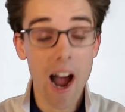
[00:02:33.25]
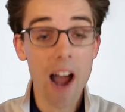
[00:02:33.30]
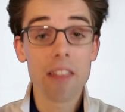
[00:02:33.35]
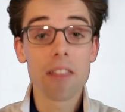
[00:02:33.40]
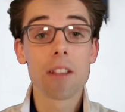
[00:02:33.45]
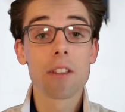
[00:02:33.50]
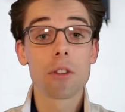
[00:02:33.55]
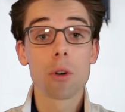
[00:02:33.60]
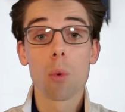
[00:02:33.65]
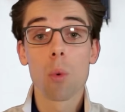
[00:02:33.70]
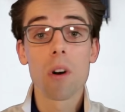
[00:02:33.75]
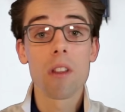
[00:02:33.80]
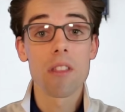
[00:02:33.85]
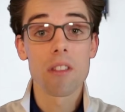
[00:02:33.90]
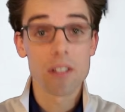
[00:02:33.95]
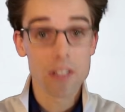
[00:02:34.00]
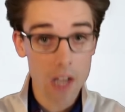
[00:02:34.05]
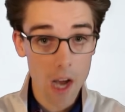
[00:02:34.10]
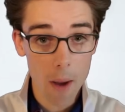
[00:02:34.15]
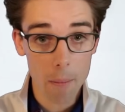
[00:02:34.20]
I think they're one of
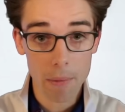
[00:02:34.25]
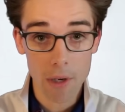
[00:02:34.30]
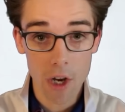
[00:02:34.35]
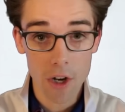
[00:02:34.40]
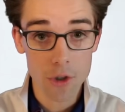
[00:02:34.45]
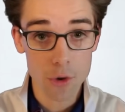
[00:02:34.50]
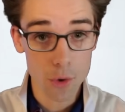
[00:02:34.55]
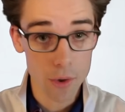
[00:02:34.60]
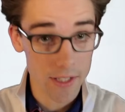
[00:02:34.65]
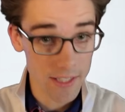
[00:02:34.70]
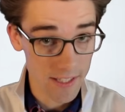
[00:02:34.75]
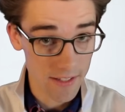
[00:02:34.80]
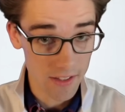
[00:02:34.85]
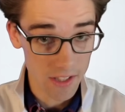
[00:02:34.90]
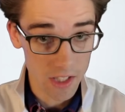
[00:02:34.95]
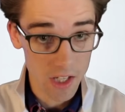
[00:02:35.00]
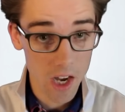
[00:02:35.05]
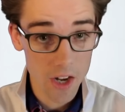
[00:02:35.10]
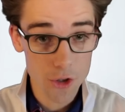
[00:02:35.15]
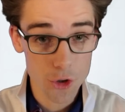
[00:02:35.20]
the top countries in the
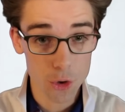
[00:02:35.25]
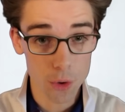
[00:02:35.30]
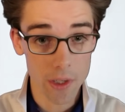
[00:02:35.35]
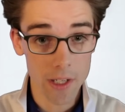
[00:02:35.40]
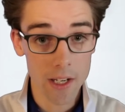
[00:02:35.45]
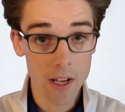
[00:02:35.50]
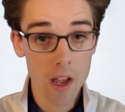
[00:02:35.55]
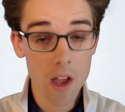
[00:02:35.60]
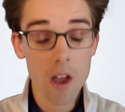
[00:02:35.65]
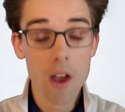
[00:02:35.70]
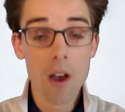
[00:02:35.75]
country.